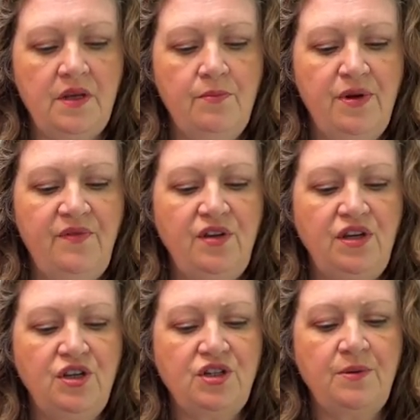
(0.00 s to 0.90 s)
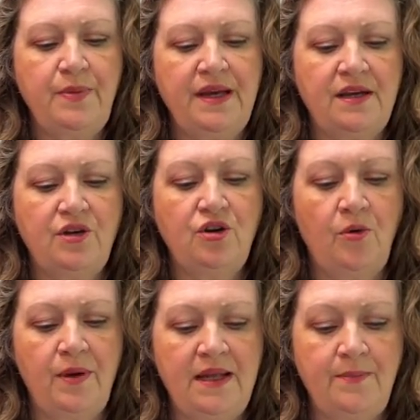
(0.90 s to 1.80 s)
if you use the big
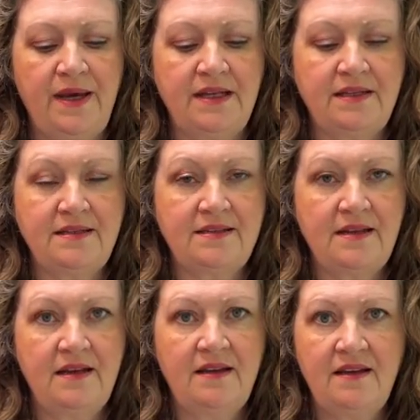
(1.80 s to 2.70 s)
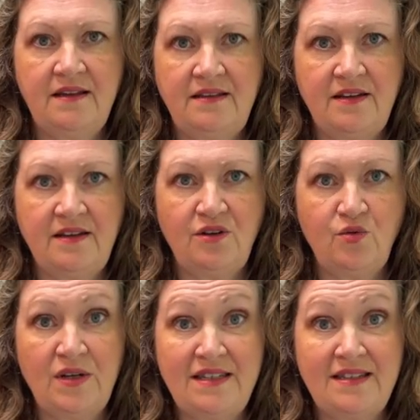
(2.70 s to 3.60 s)
knobbly pins, you can
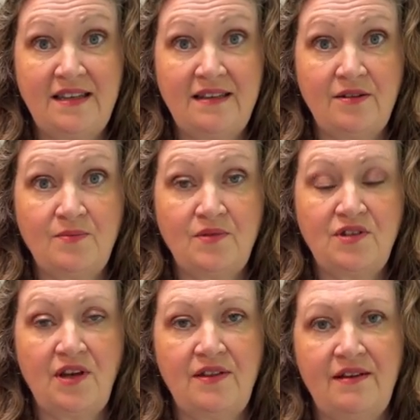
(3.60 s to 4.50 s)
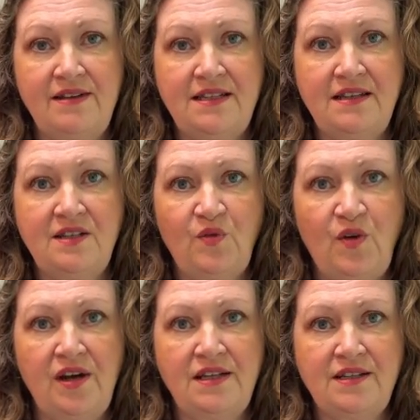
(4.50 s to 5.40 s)
always see them, so they're easy to
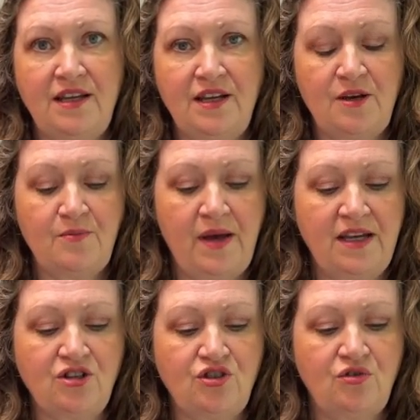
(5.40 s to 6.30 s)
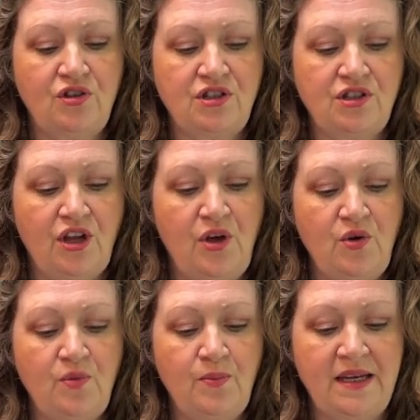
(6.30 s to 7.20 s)
find, so you can make sure there's
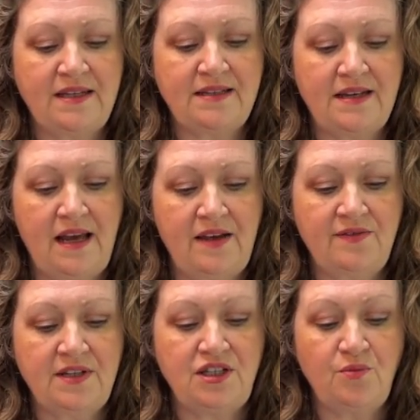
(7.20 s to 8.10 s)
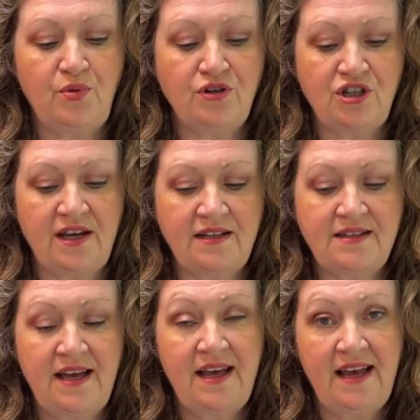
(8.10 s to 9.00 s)
no pins left in your project
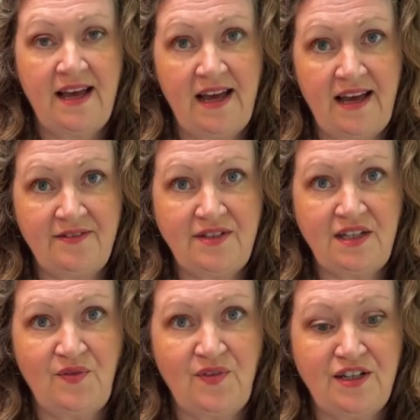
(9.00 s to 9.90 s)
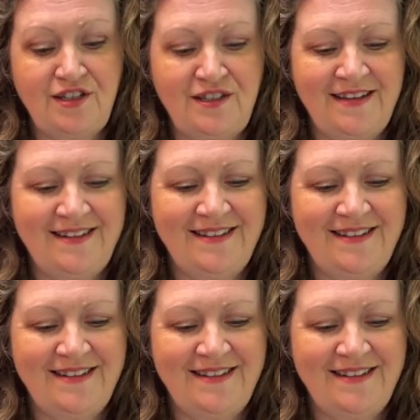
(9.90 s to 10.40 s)
after you've finished it.